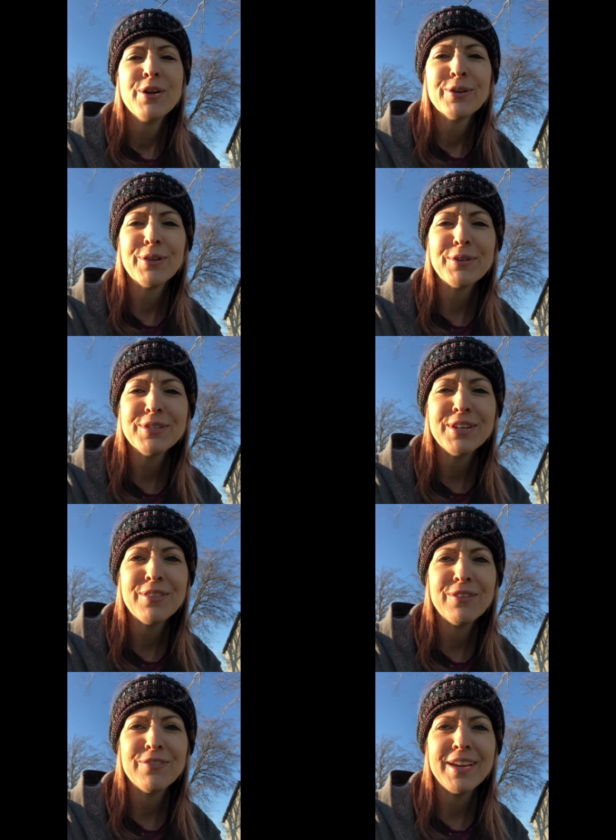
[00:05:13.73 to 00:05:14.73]
close to
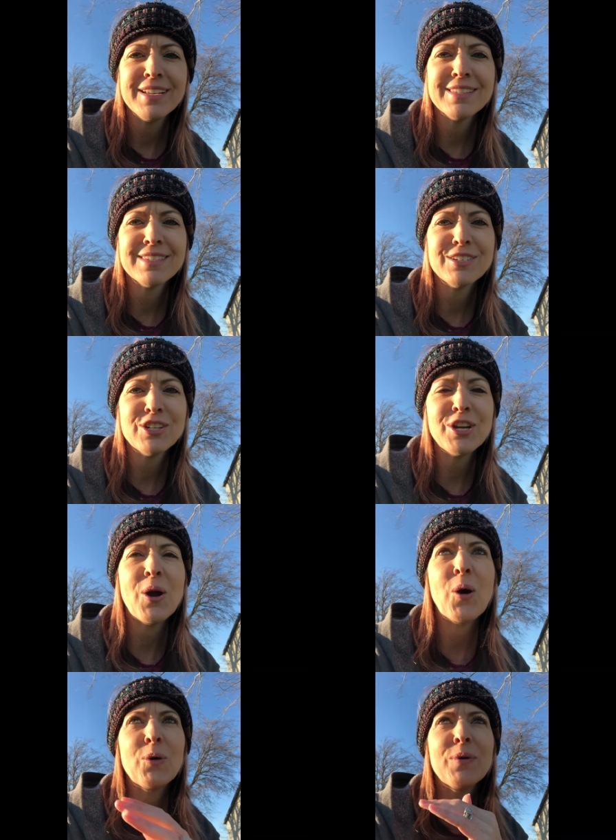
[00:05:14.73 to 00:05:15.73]
the fence, she
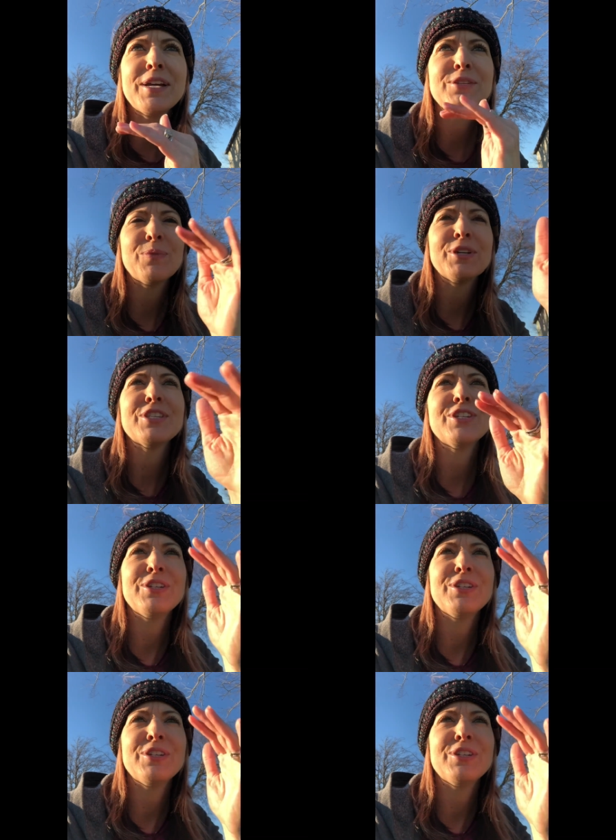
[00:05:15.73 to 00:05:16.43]
always wants